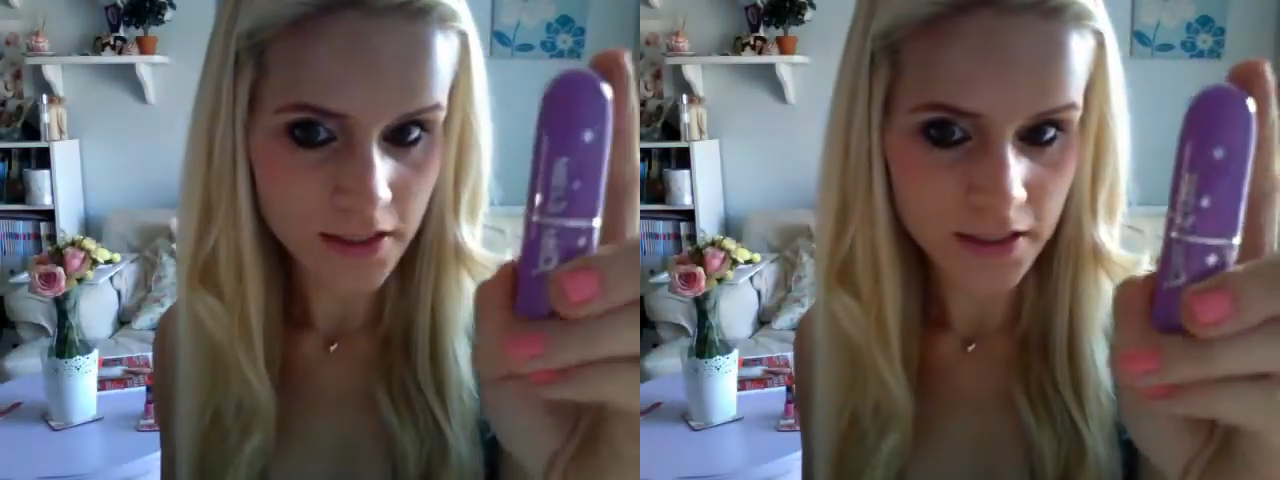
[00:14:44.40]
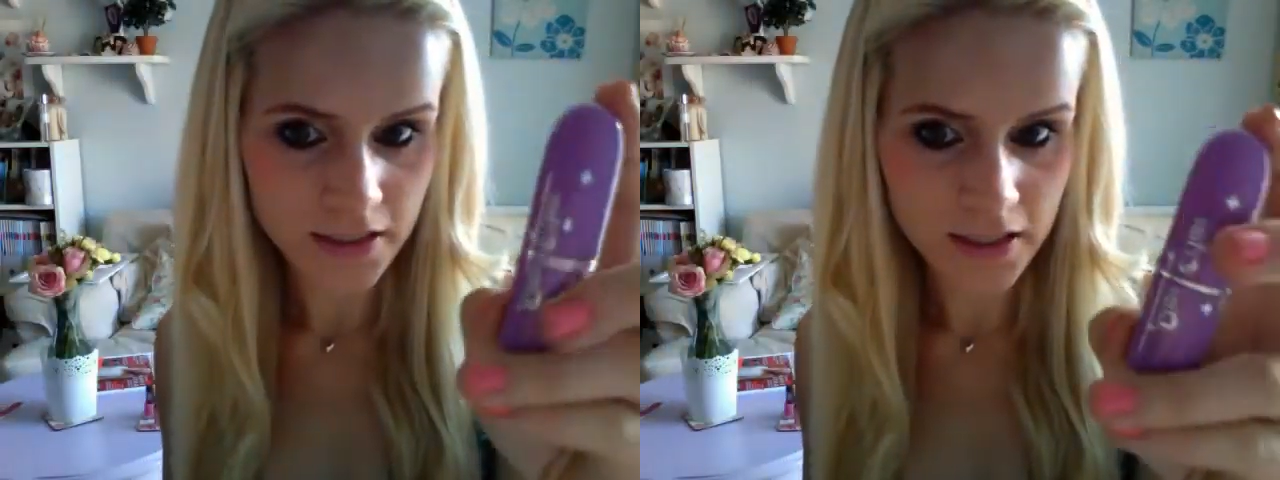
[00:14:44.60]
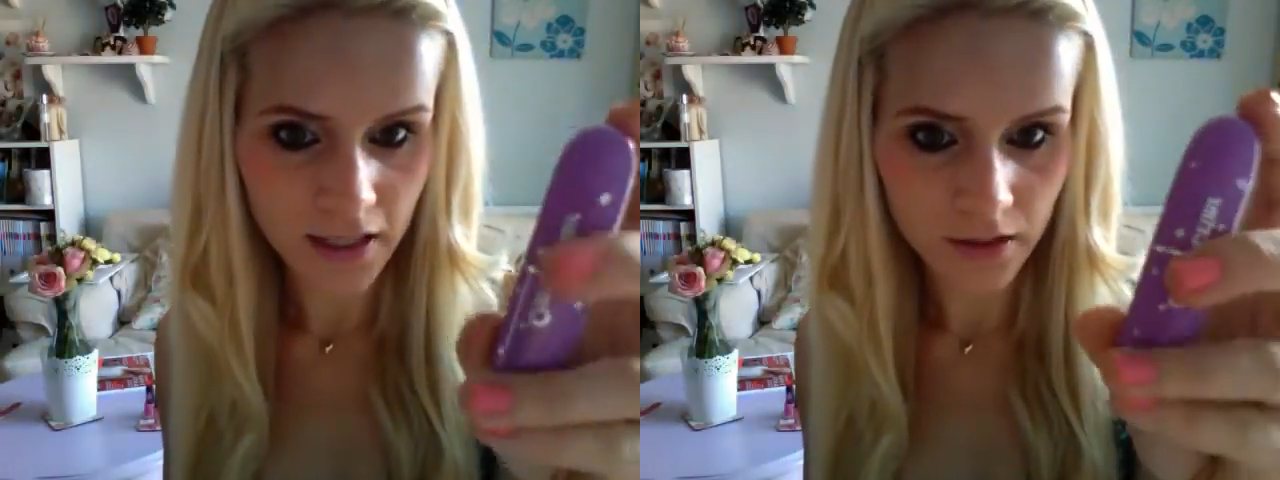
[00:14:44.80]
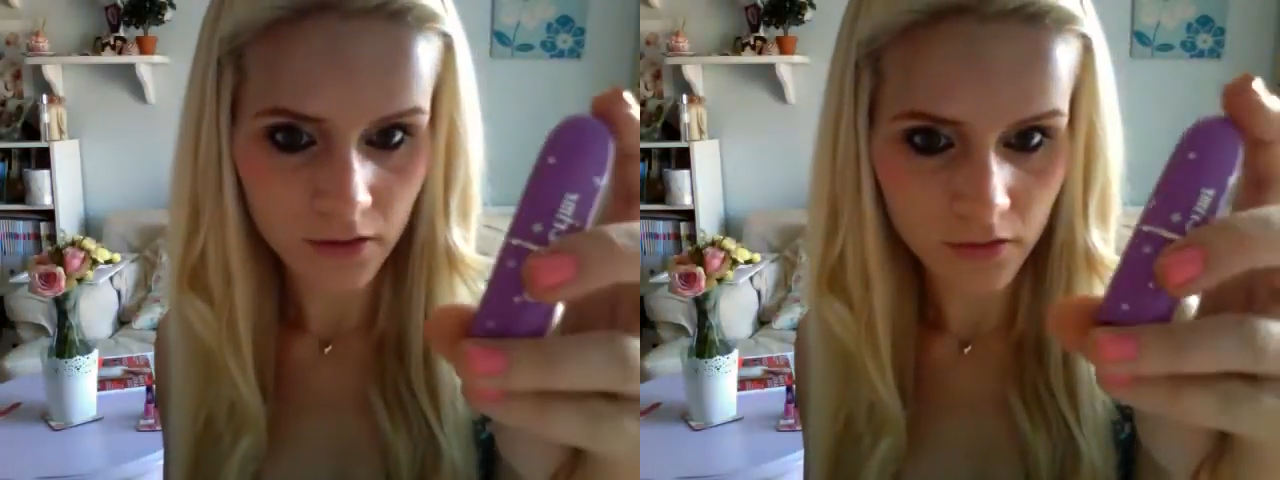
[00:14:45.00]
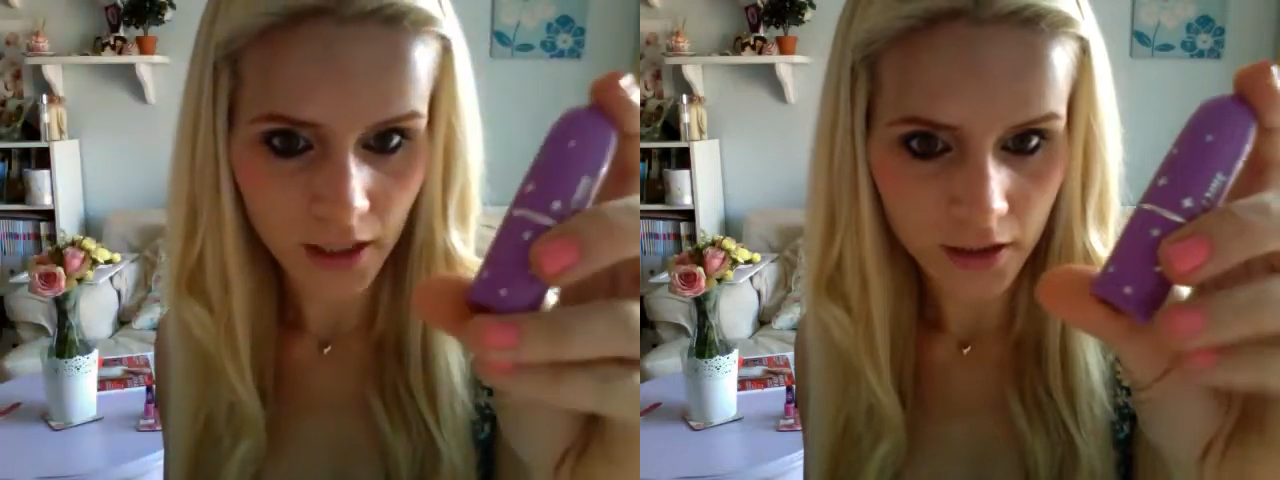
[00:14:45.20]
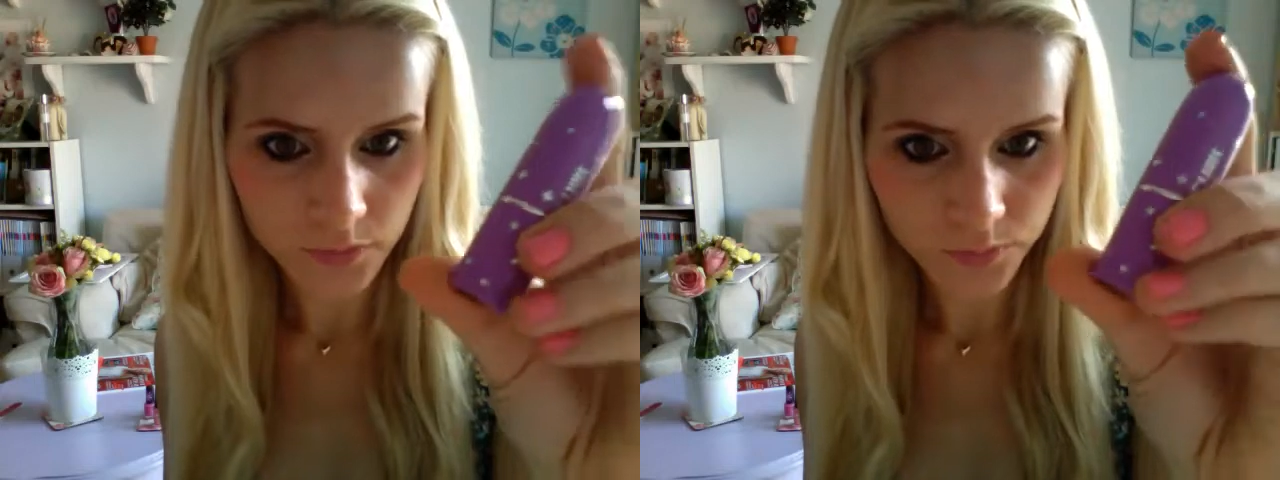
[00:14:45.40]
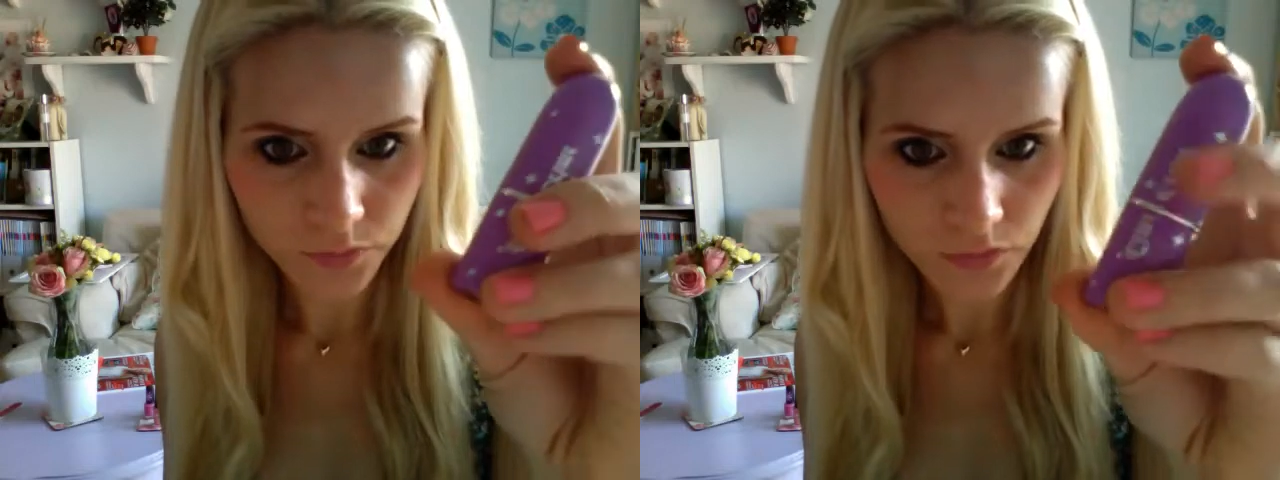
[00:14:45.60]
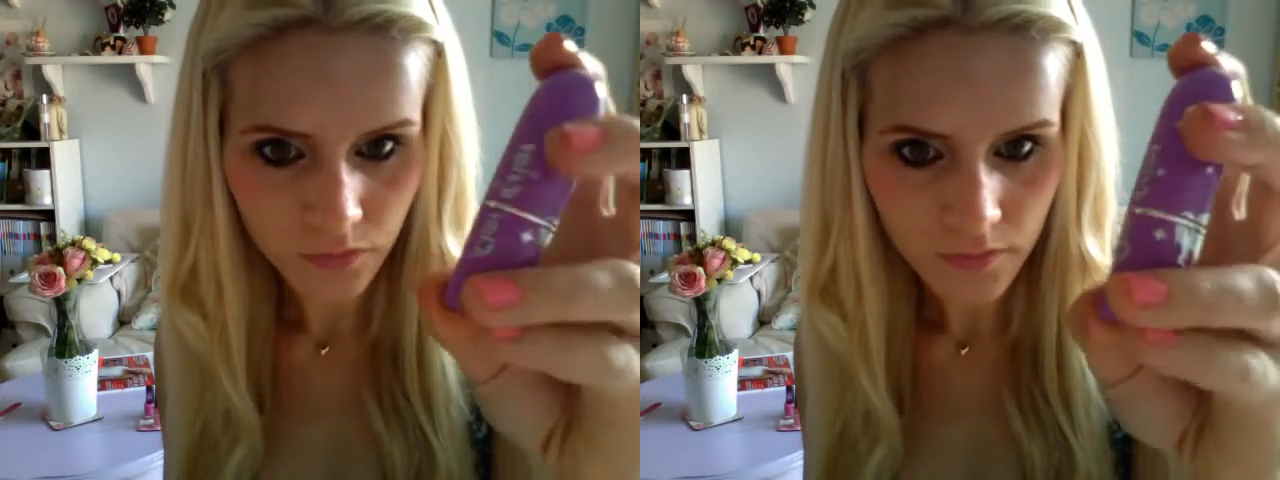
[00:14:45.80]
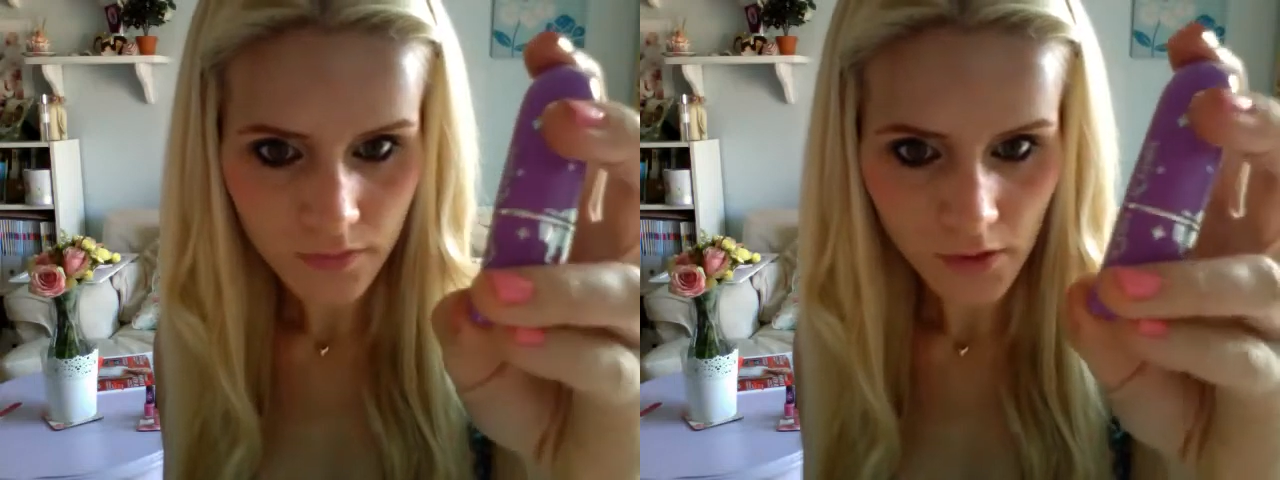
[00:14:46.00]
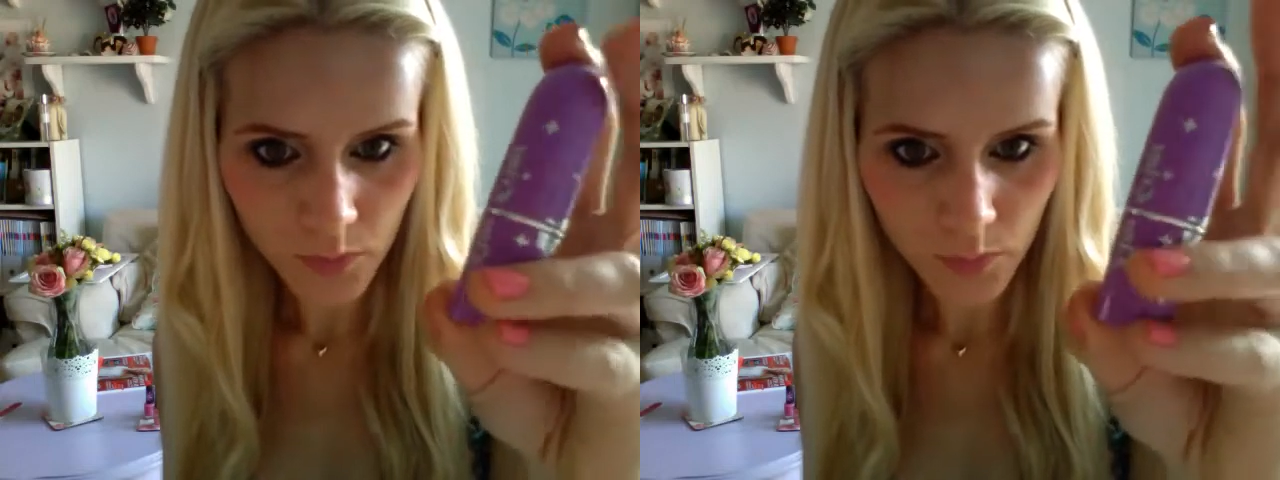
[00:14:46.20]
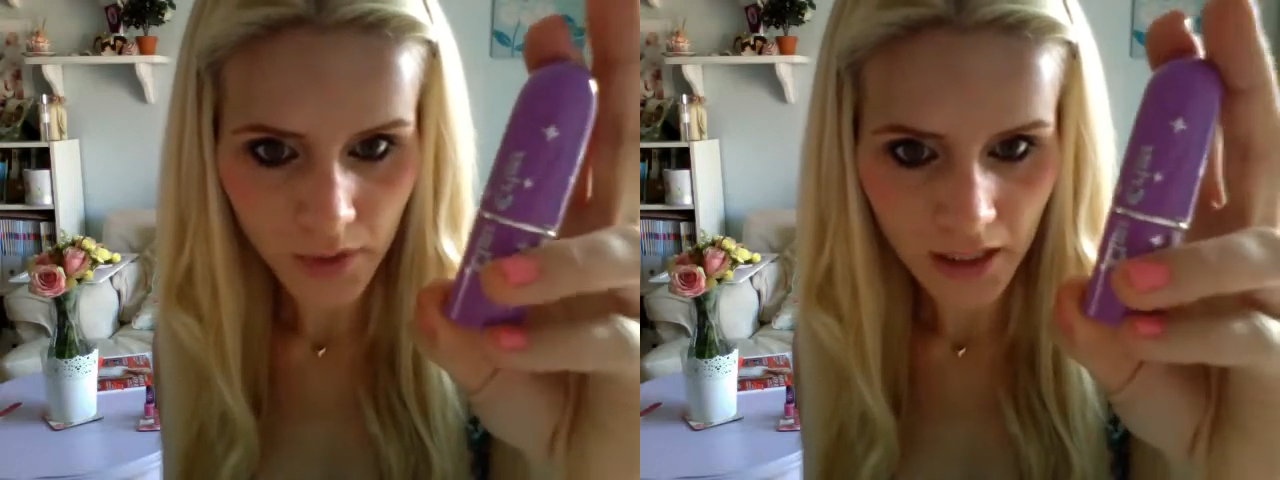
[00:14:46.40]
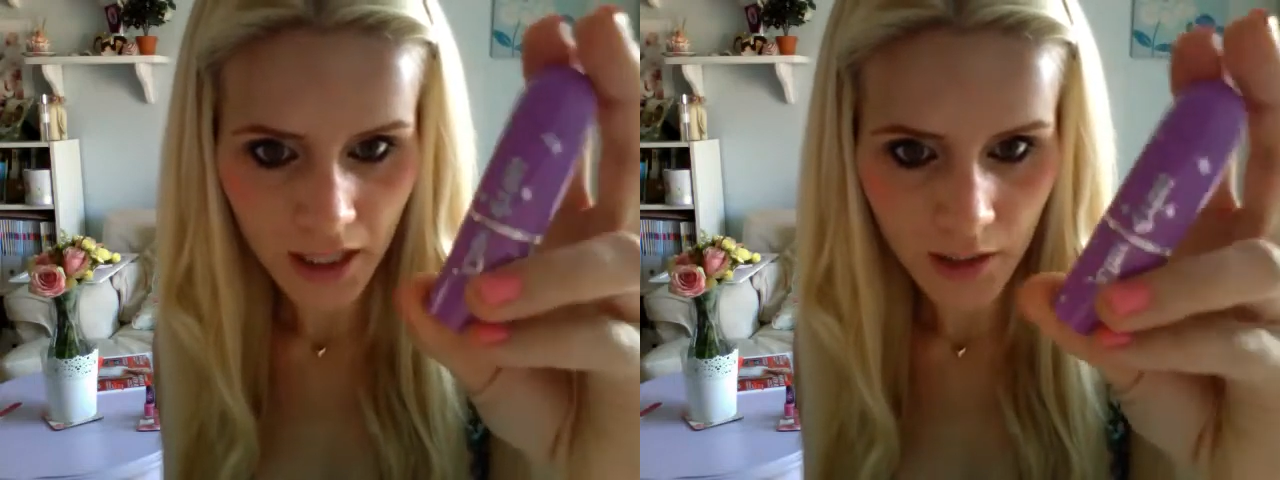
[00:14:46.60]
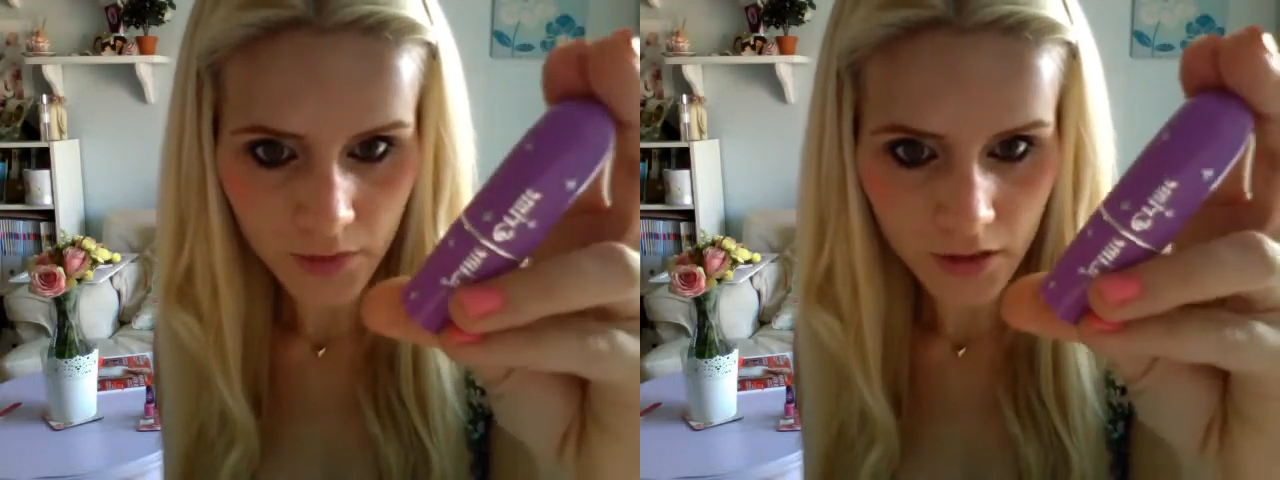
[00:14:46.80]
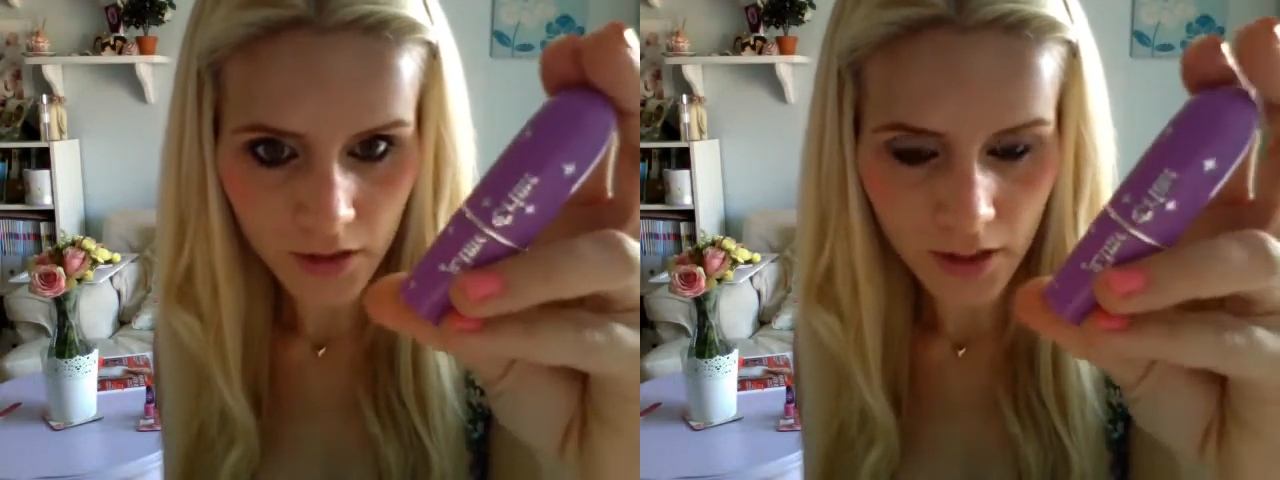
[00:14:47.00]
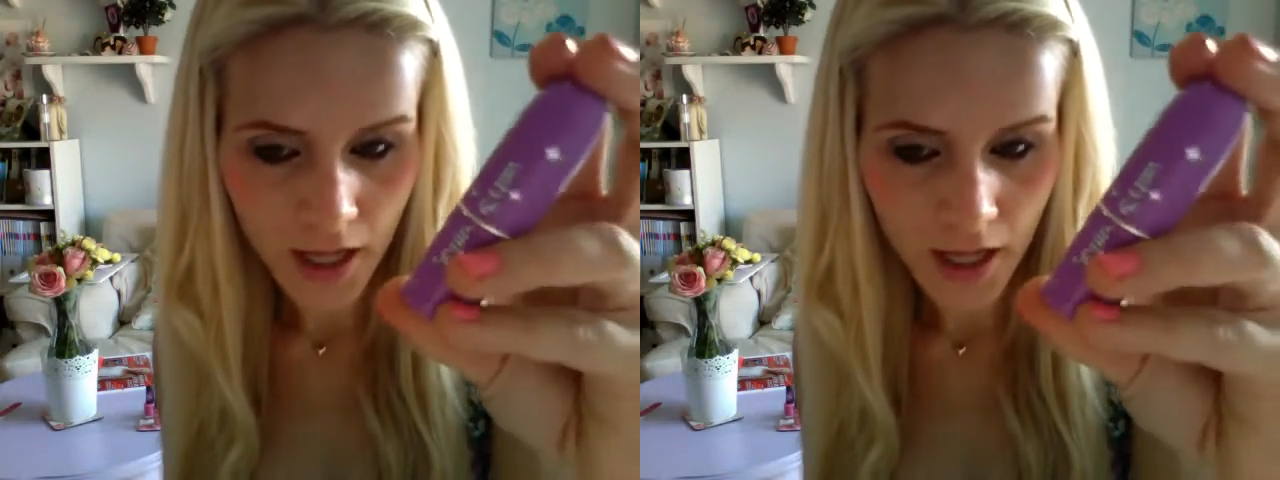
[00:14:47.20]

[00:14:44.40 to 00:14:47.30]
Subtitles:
in this kind of like purple